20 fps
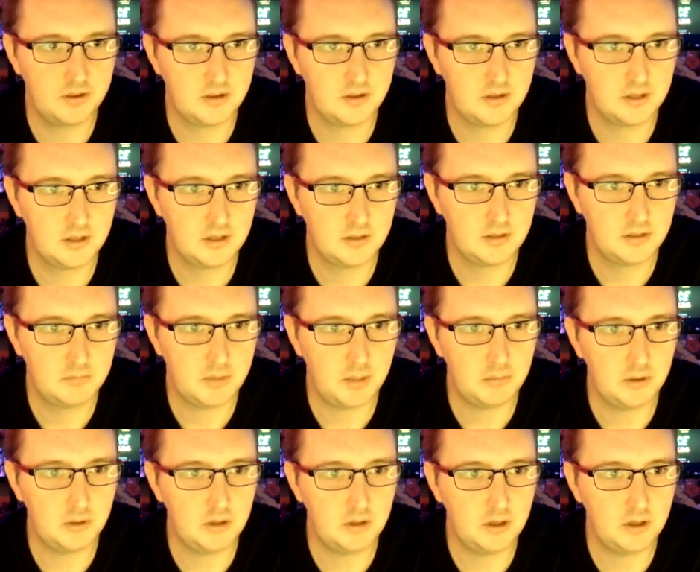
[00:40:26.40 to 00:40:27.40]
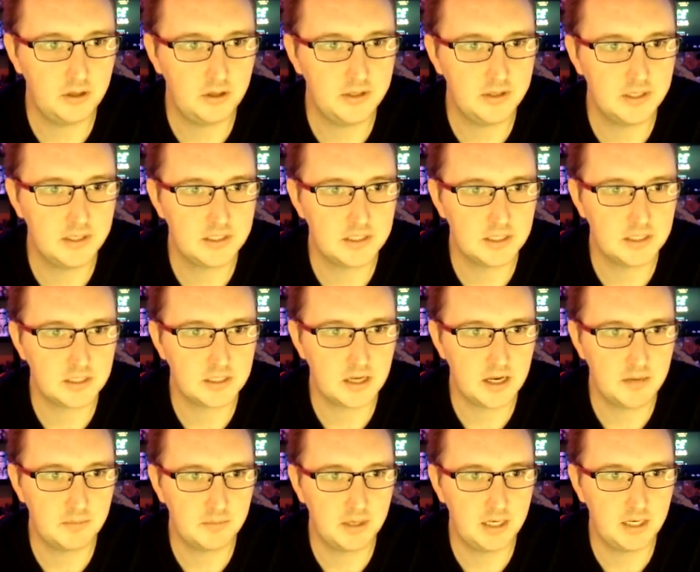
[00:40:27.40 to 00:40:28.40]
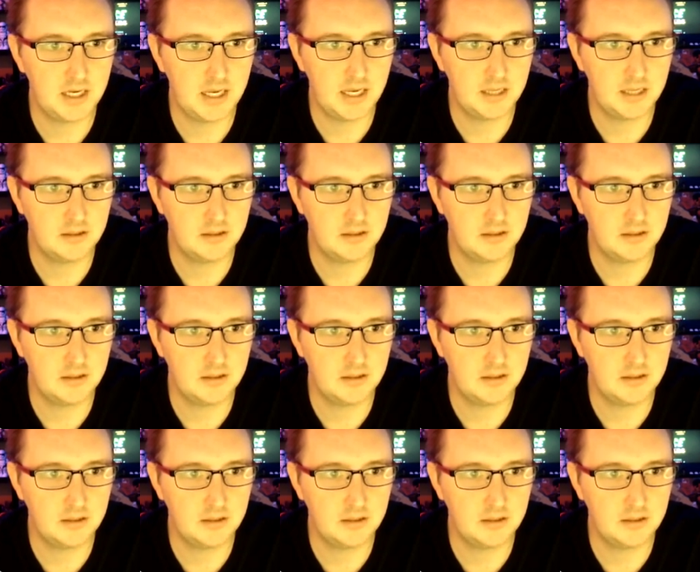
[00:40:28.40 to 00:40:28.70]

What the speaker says: Bubble on this, is I am going to add the